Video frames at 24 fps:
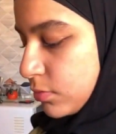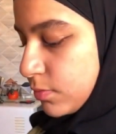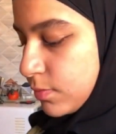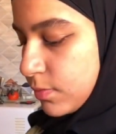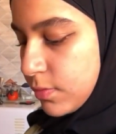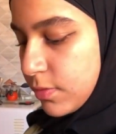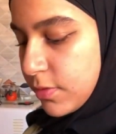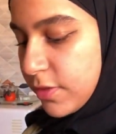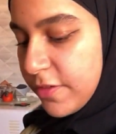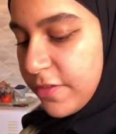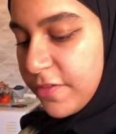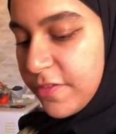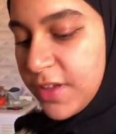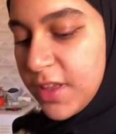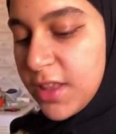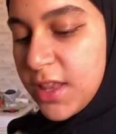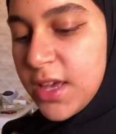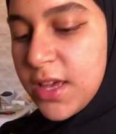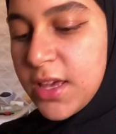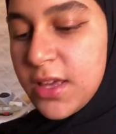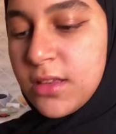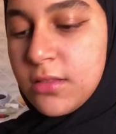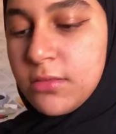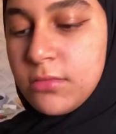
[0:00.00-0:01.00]
the
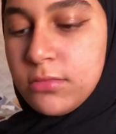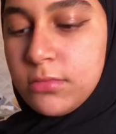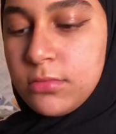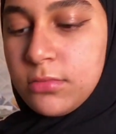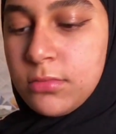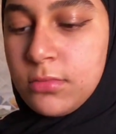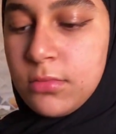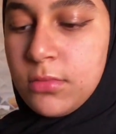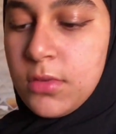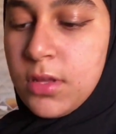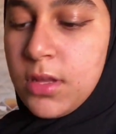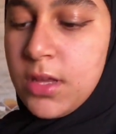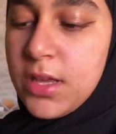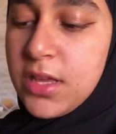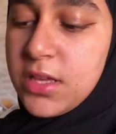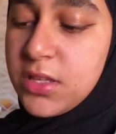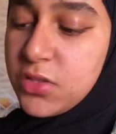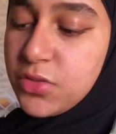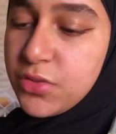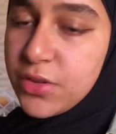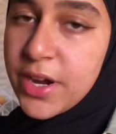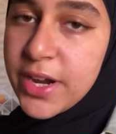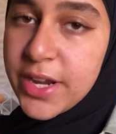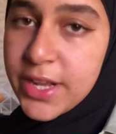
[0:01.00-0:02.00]
filling is
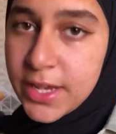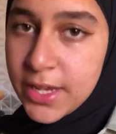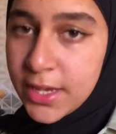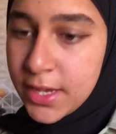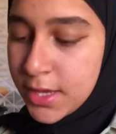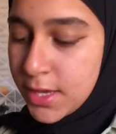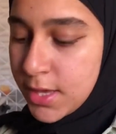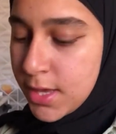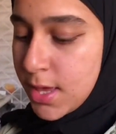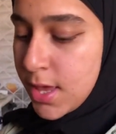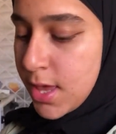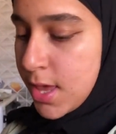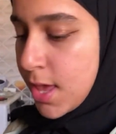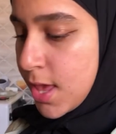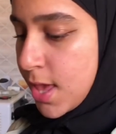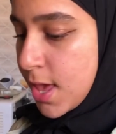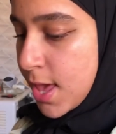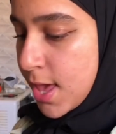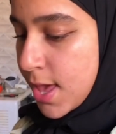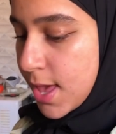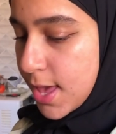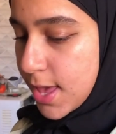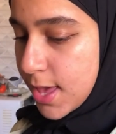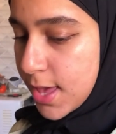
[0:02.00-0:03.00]
ready,
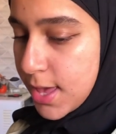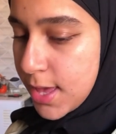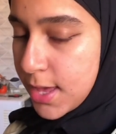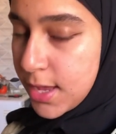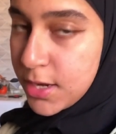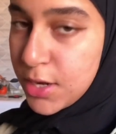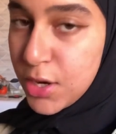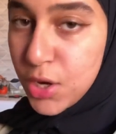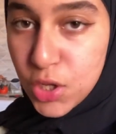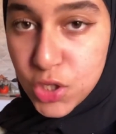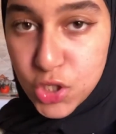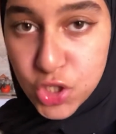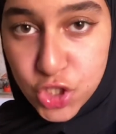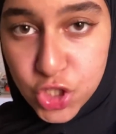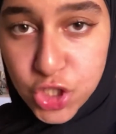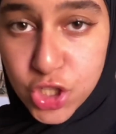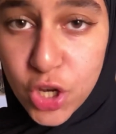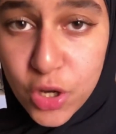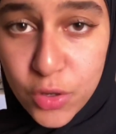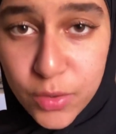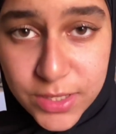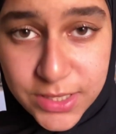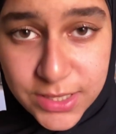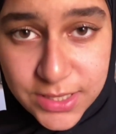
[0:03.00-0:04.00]
and
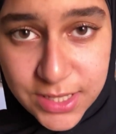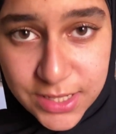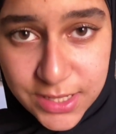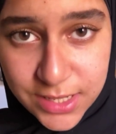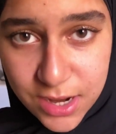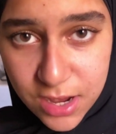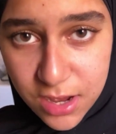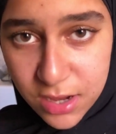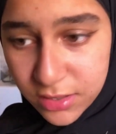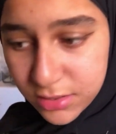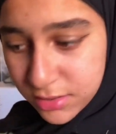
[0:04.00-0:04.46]
so is the dough.